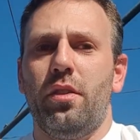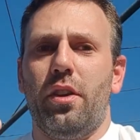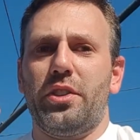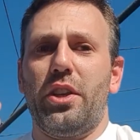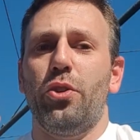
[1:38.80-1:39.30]

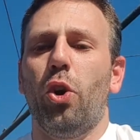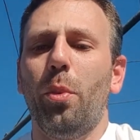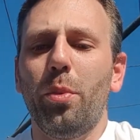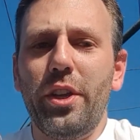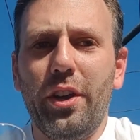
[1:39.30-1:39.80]
I'll say,
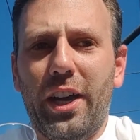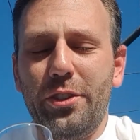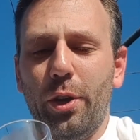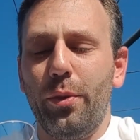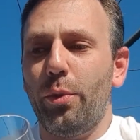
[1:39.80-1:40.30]
normally I
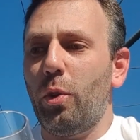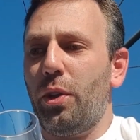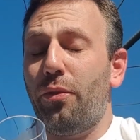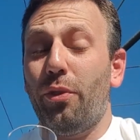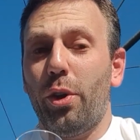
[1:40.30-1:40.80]
don't
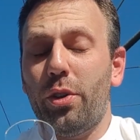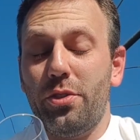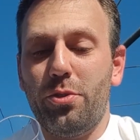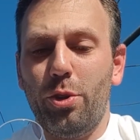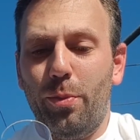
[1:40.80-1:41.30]
really
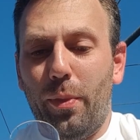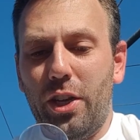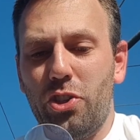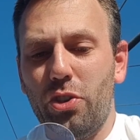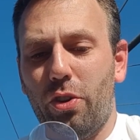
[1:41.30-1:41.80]
focus too
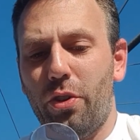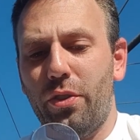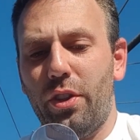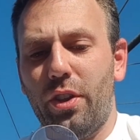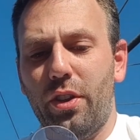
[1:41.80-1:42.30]
much
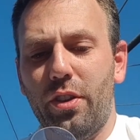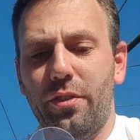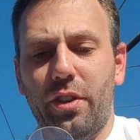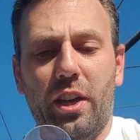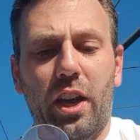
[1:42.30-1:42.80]
on
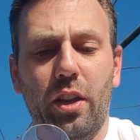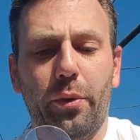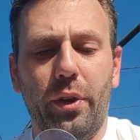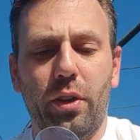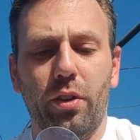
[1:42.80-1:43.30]
the
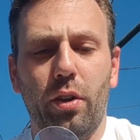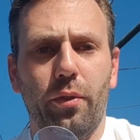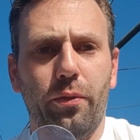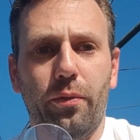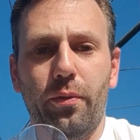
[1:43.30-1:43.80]
coloring of